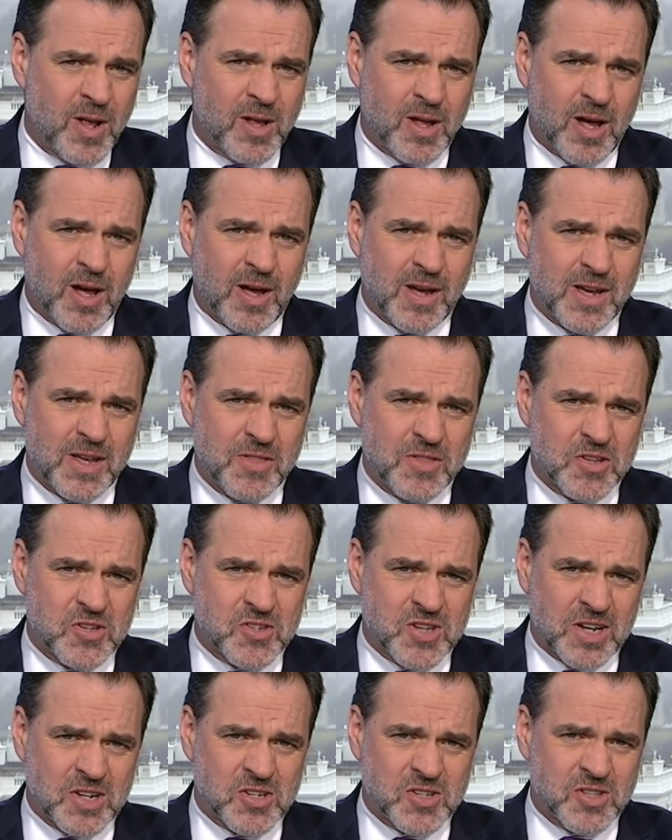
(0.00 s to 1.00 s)
Uh, in the
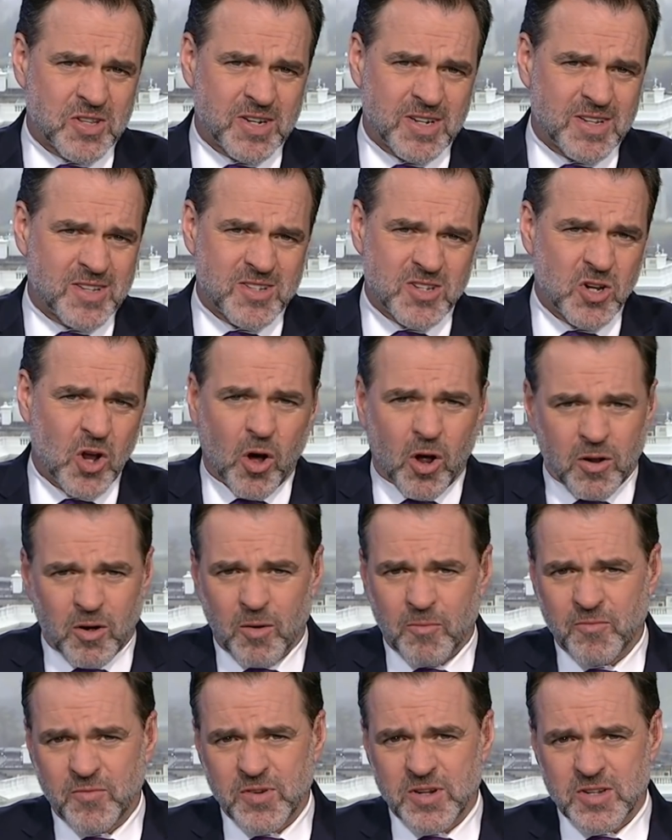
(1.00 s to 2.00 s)
sense that it's not
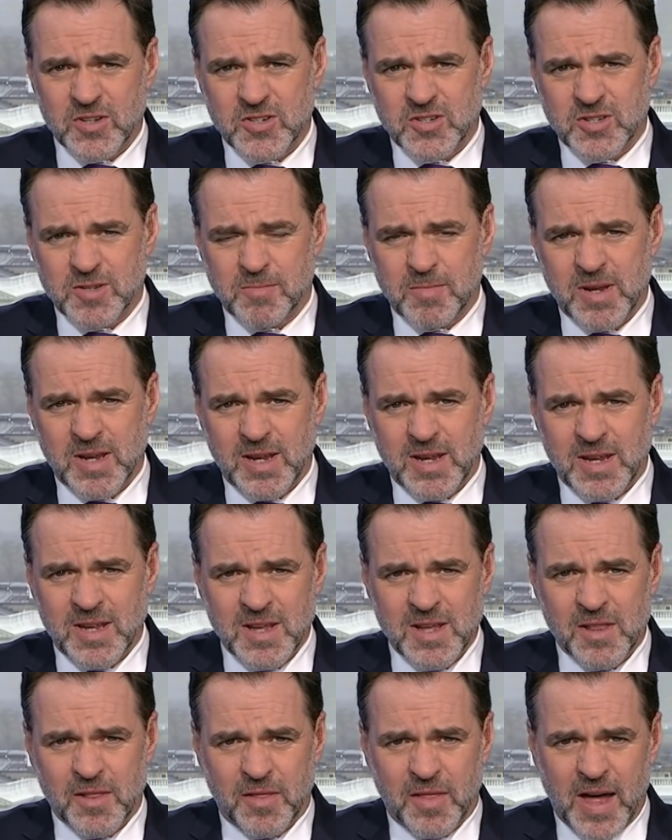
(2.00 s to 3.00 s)
obvious to me
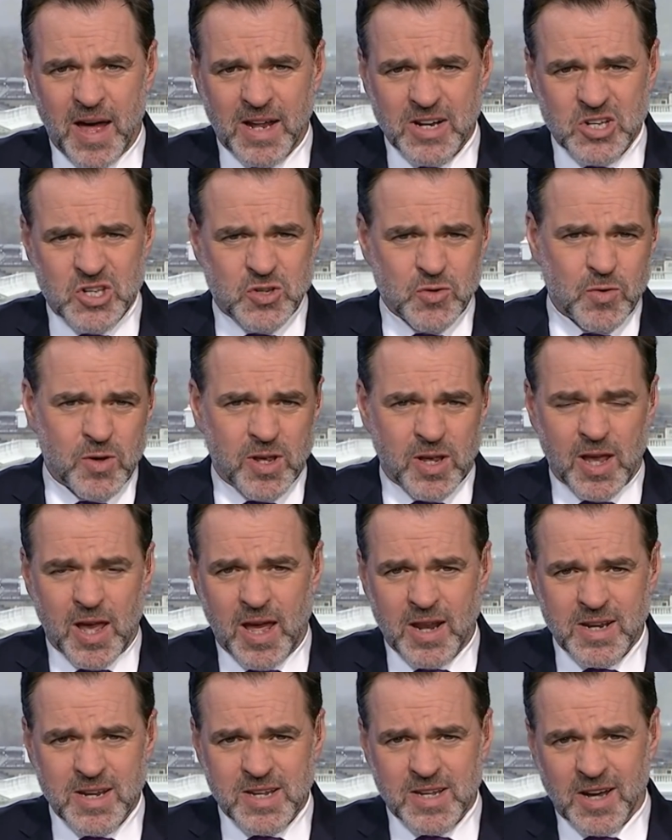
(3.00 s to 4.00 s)
that doing
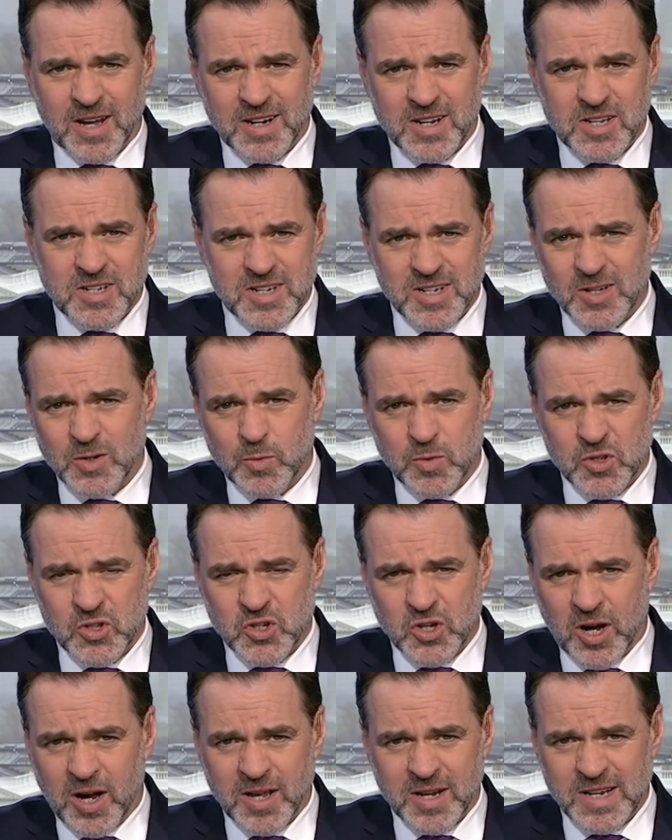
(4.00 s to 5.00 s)
any kind of deal with
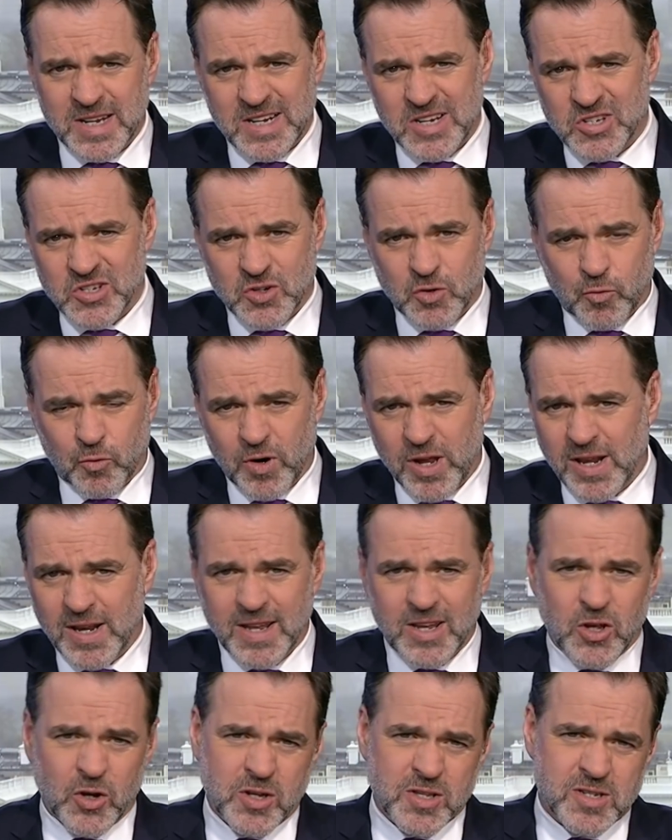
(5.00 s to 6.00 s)
China is greatly
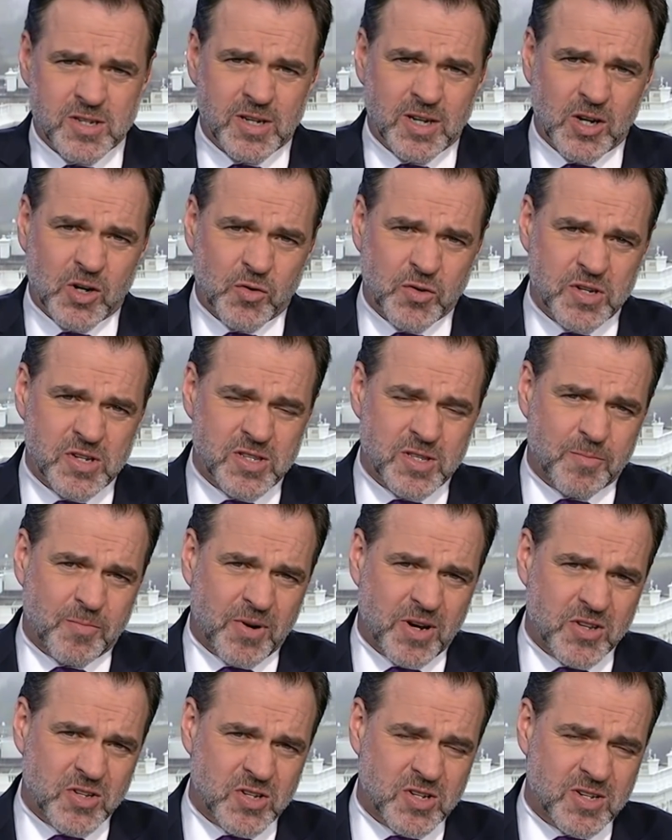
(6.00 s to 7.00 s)
going to increase the
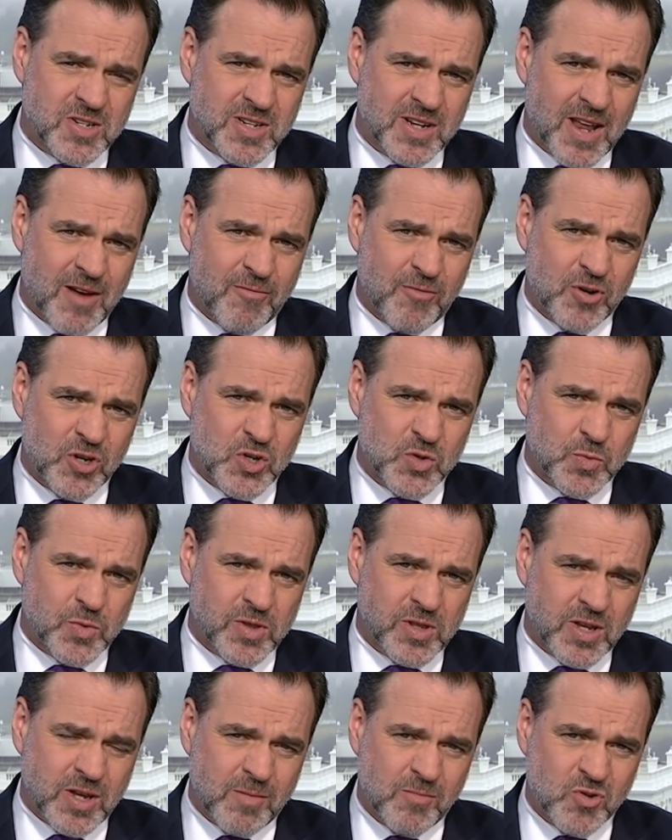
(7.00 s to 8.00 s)
president's leverage
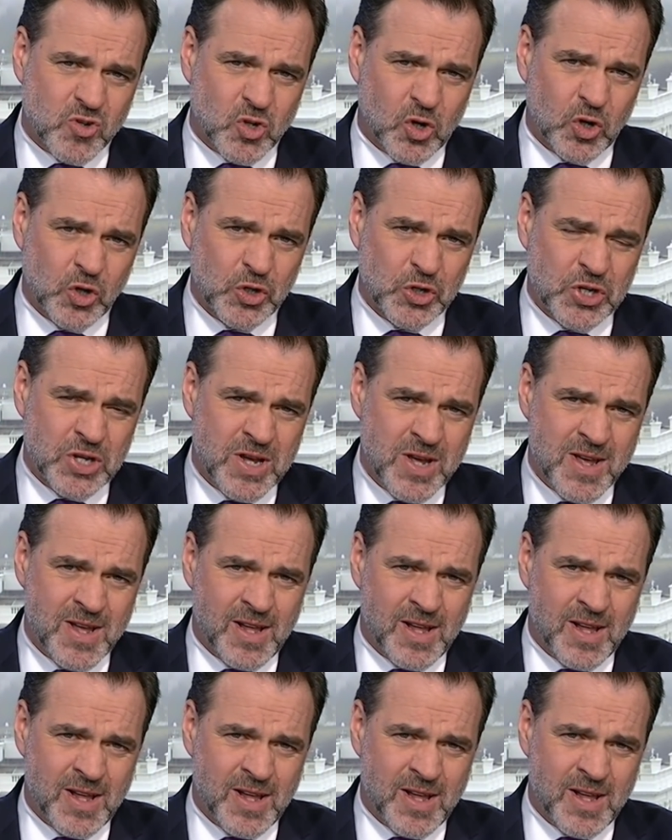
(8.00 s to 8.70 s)
with Kim Jong un.